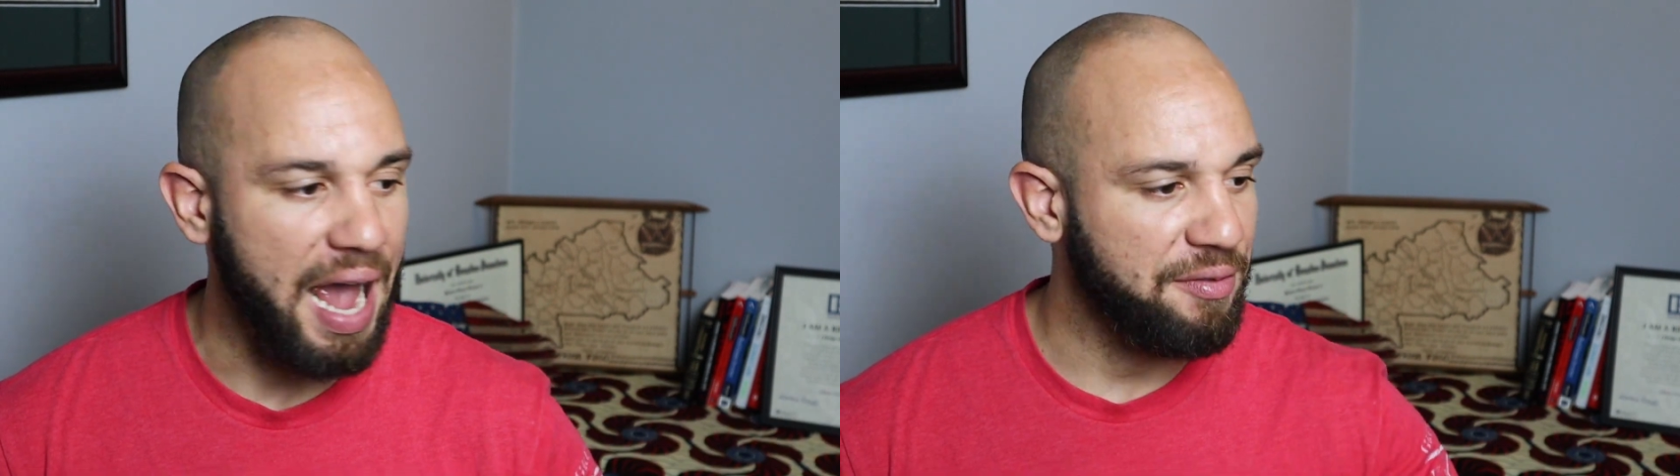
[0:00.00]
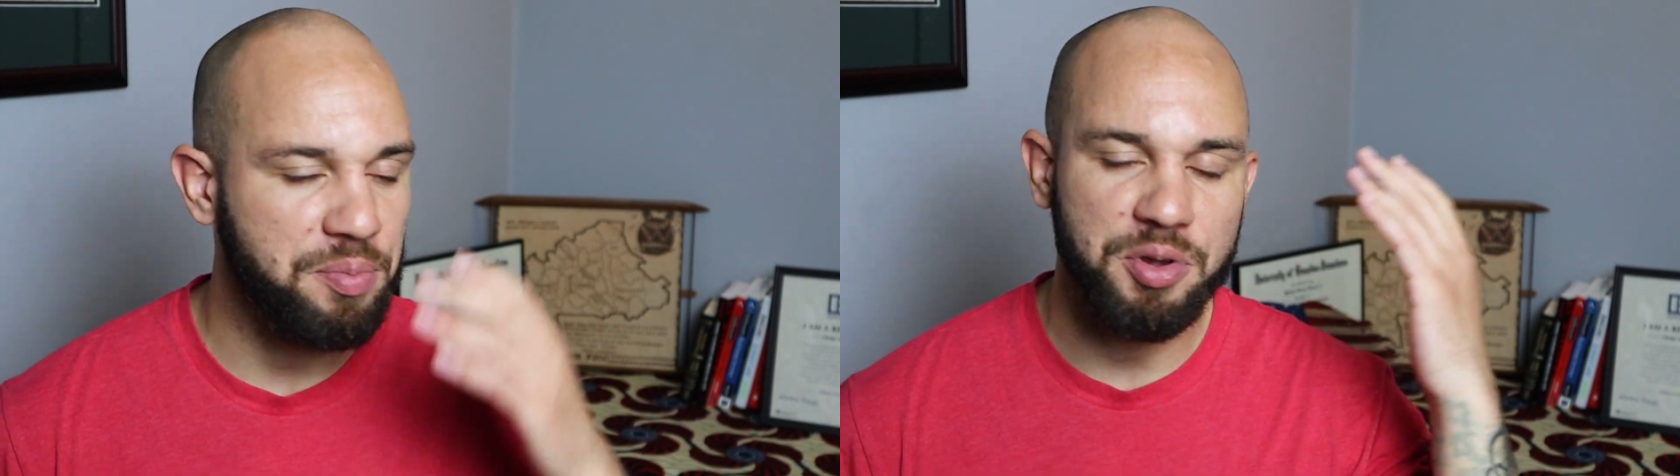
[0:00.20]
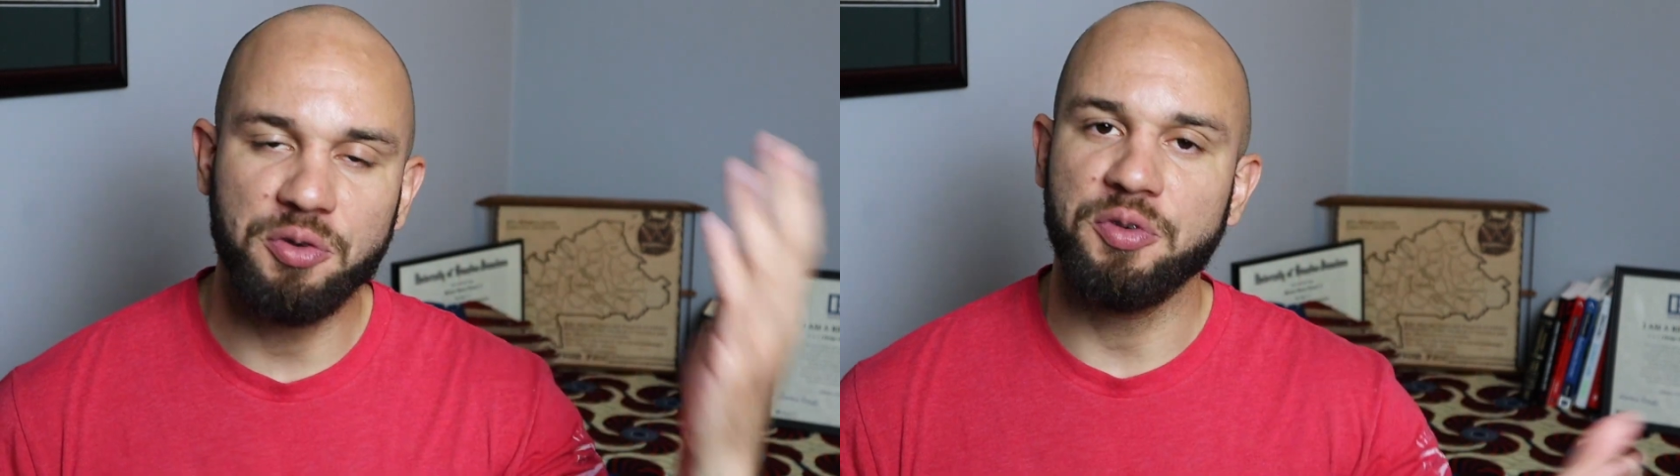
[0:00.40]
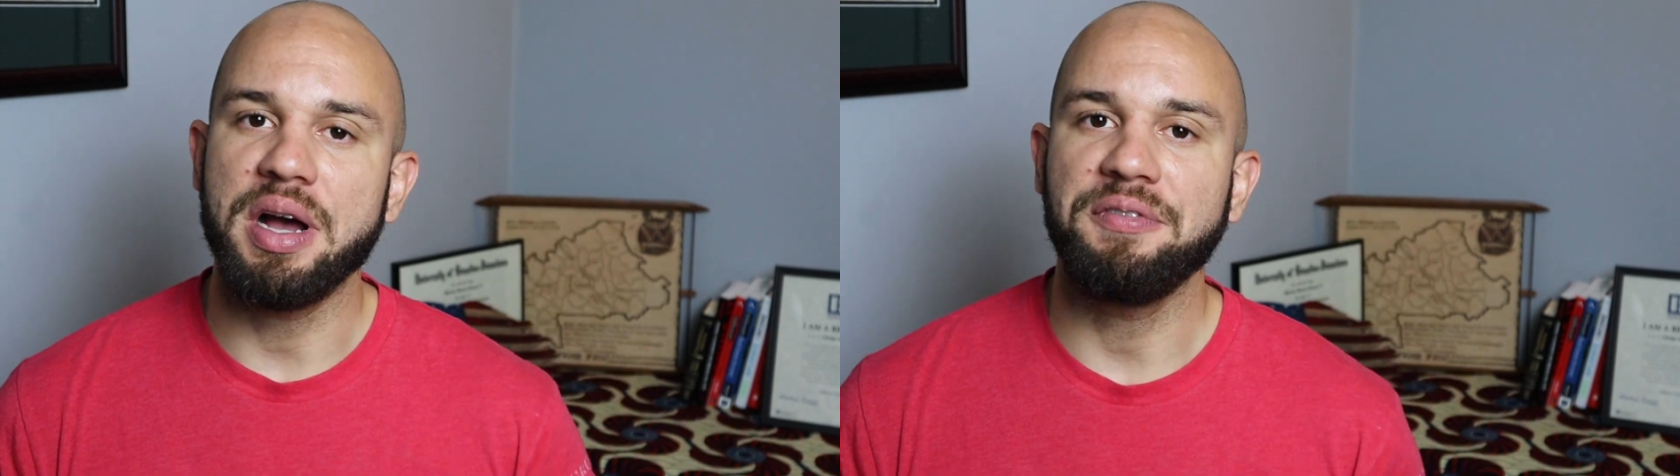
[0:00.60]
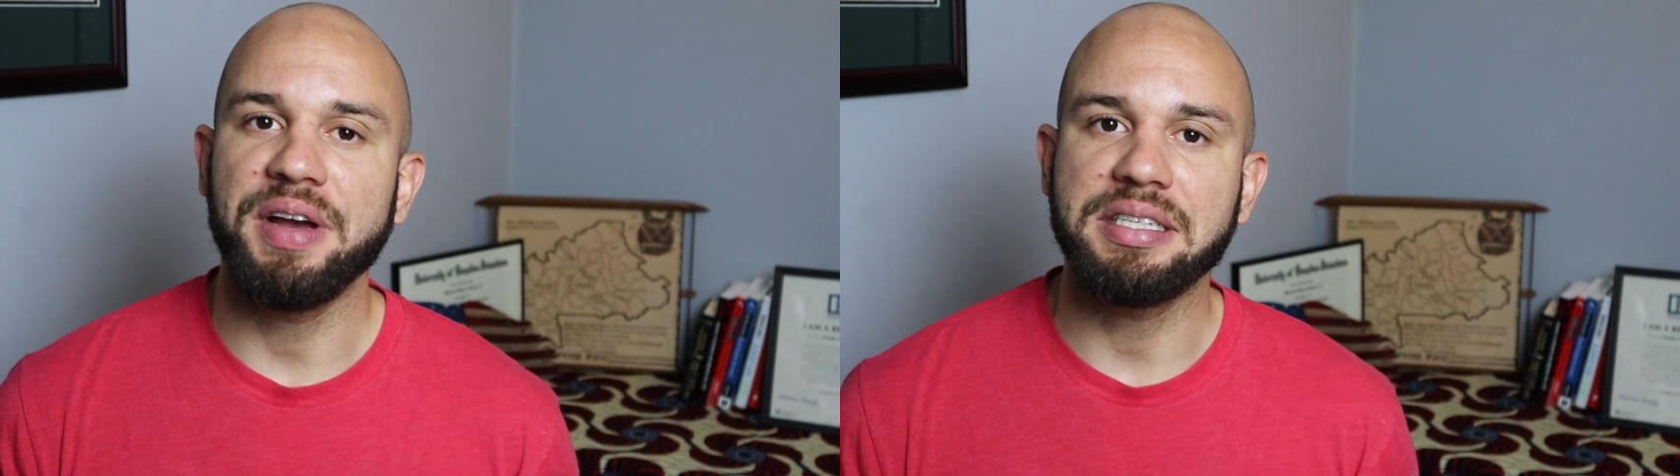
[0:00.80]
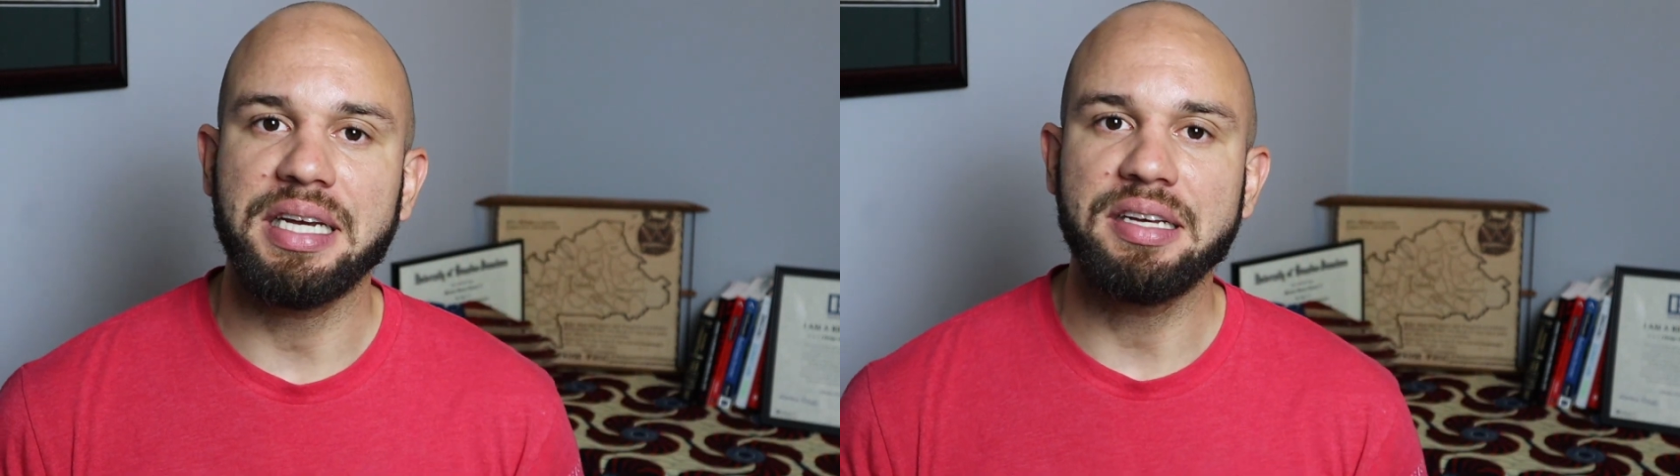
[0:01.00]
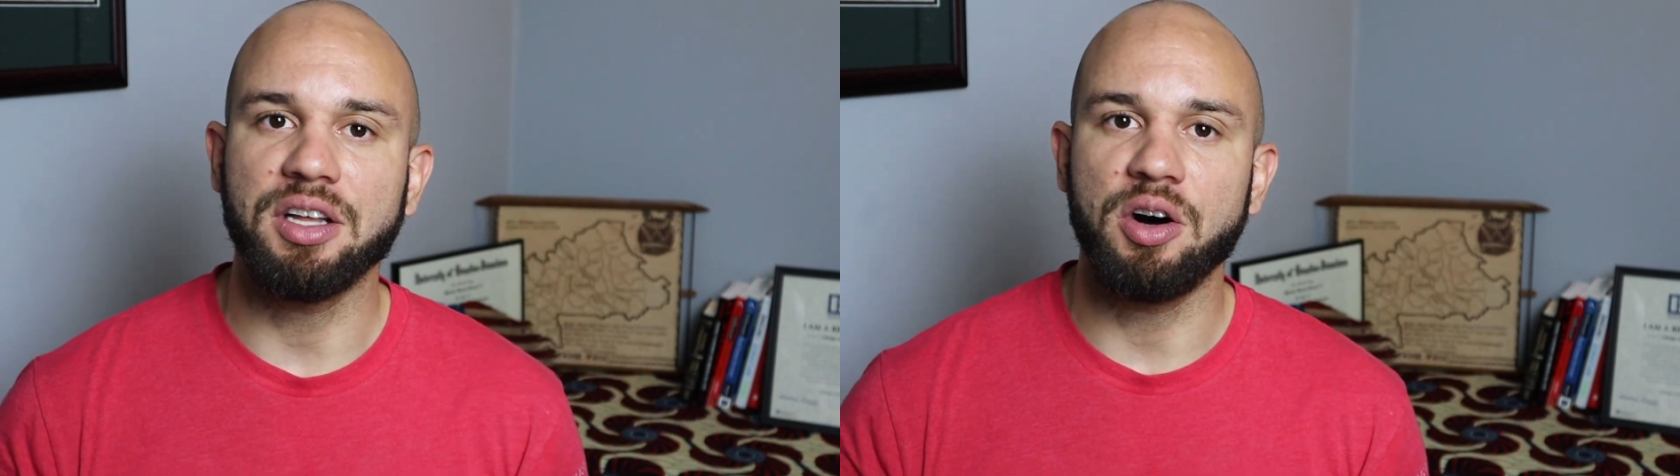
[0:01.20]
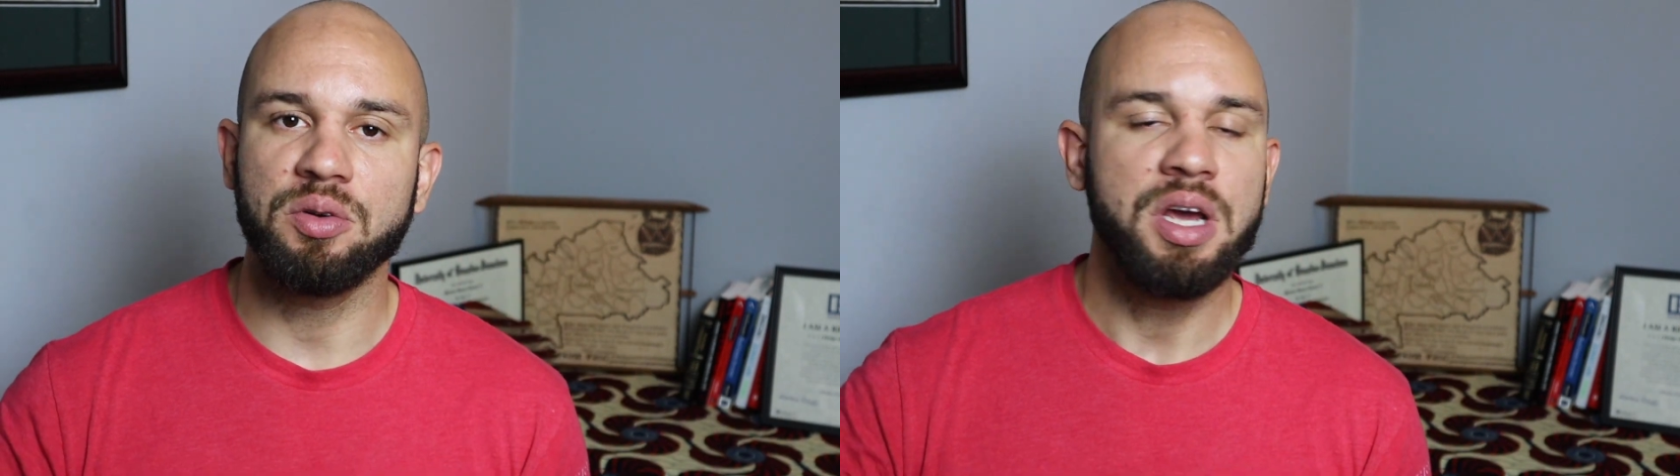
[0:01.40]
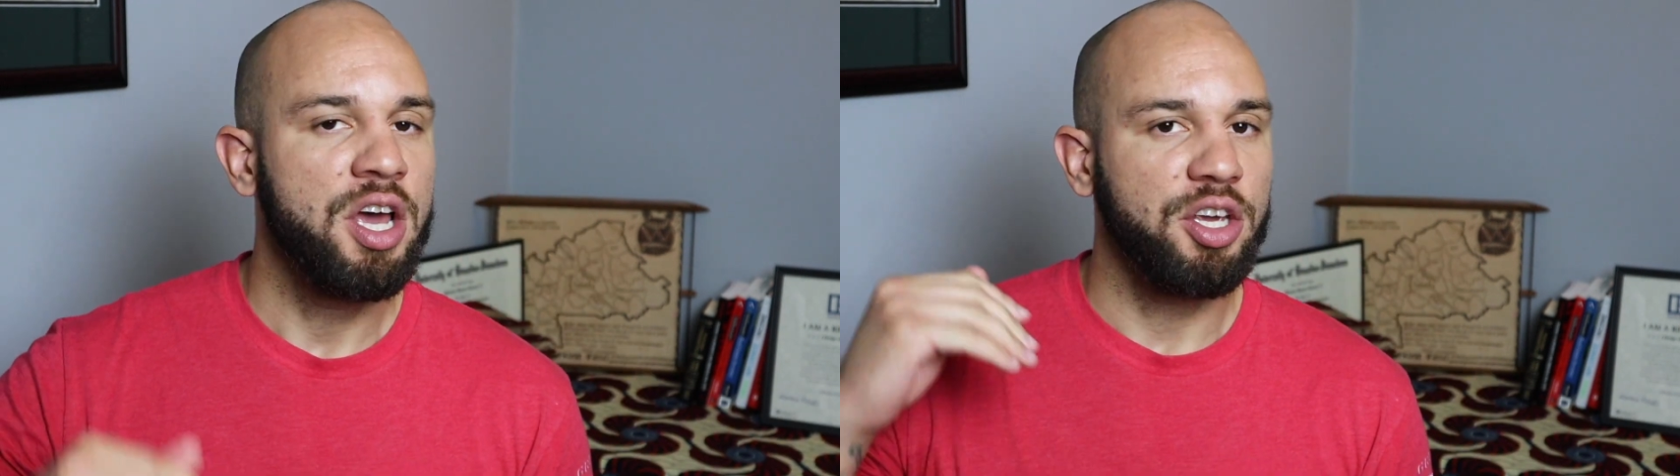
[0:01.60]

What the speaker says: have the beautiful FHA loan,